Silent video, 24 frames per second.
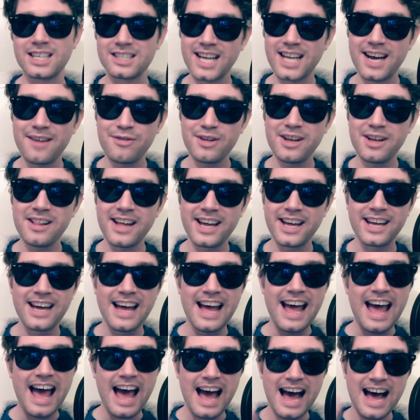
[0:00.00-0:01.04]
Definitely like
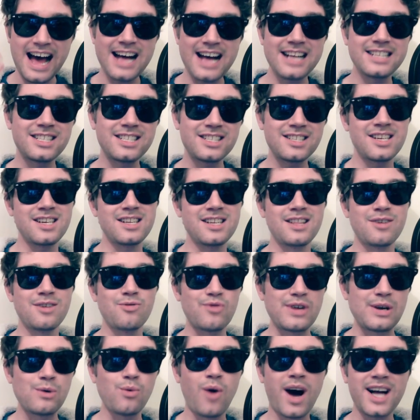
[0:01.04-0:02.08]
adds to the
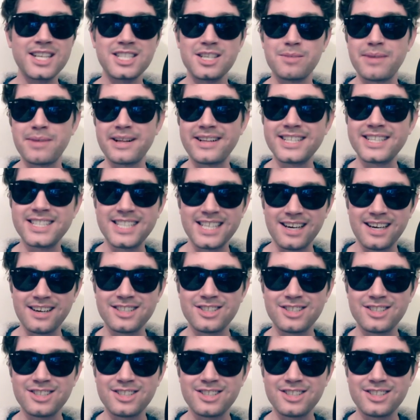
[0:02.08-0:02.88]
rewatchability